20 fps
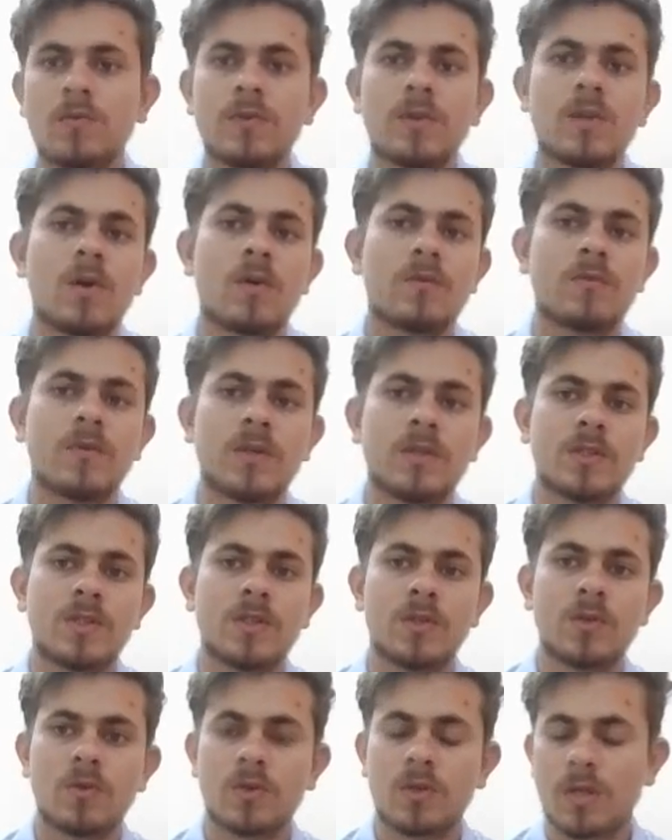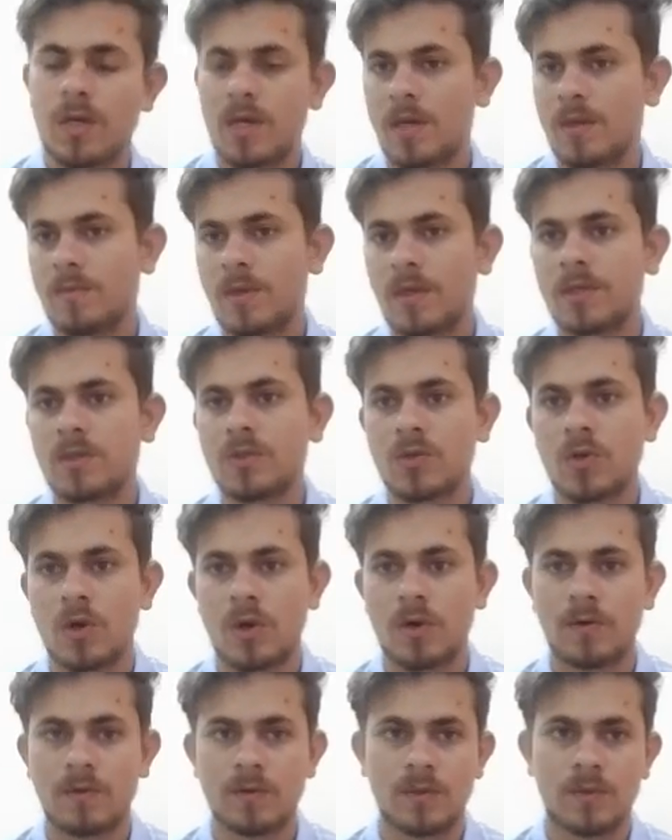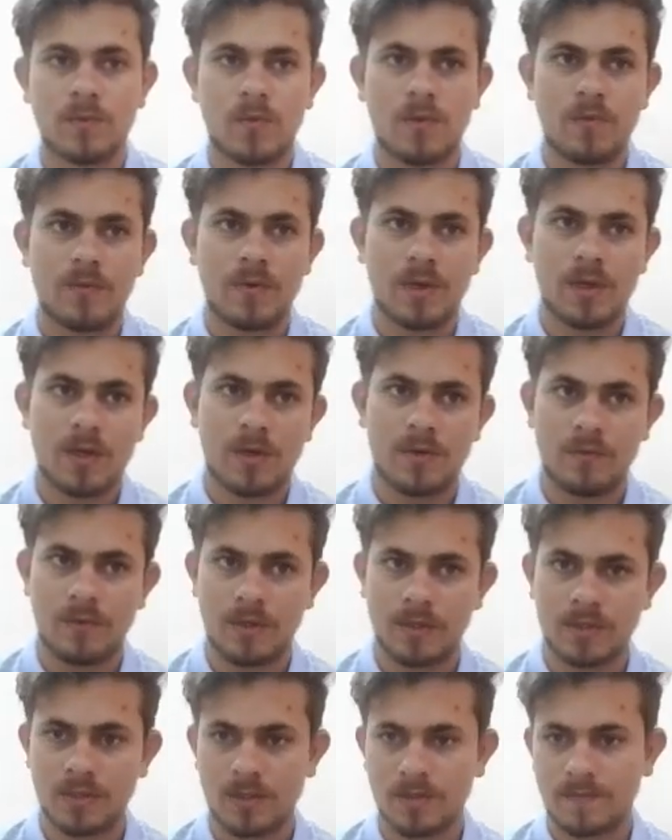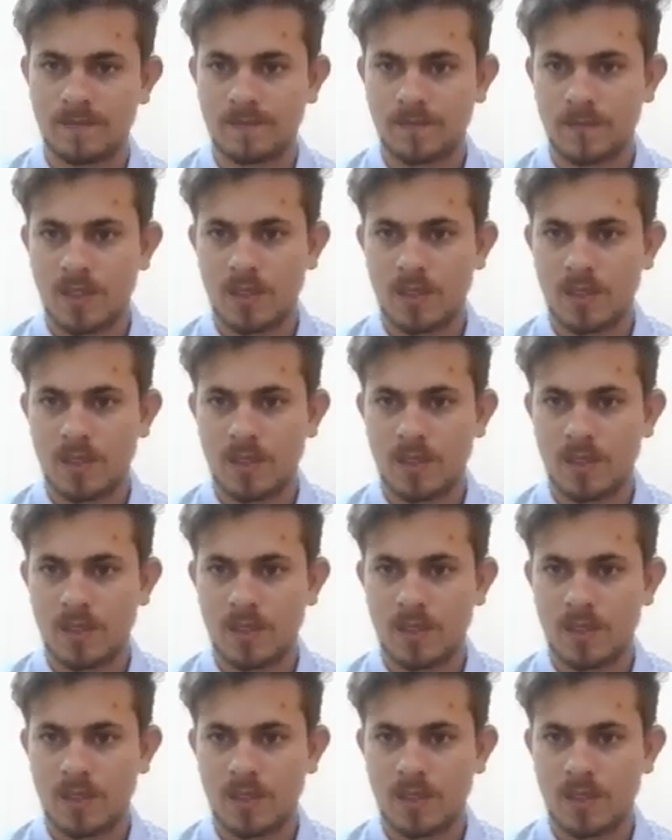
so without wasting your time let's talk about the movie conviction